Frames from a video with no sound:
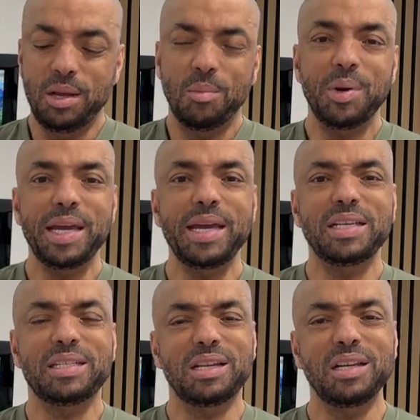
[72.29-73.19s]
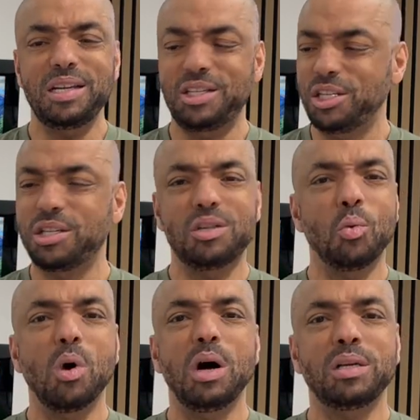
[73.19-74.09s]
but it's just the
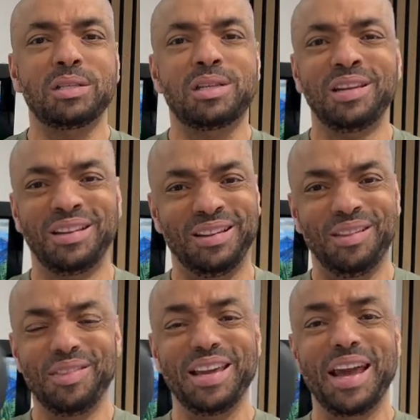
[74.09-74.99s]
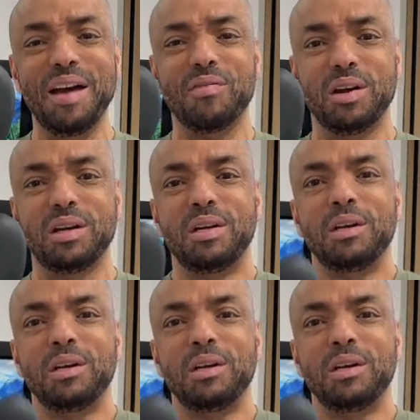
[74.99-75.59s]
worst thing ever.